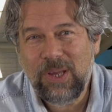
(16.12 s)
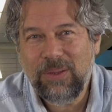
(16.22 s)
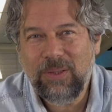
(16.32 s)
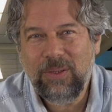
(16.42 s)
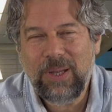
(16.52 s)
on
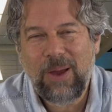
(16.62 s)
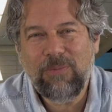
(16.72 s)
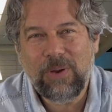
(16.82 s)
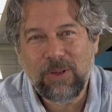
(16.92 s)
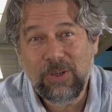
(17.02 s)
the lookout
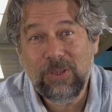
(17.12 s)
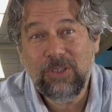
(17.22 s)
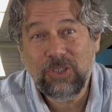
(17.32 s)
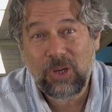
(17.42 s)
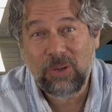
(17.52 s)
for good
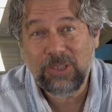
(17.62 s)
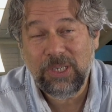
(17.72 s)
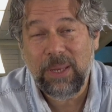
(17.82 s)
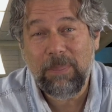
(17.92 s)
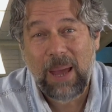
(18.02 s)

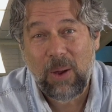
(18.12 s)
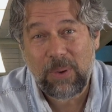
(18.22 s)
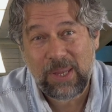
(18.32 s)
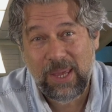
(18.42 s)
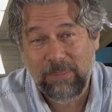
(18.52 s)
charging and power
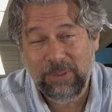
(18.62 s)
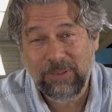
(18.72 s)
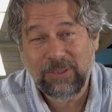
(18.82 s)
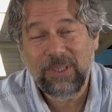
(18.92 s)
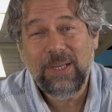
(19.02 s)

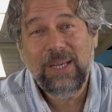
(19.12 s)
cables.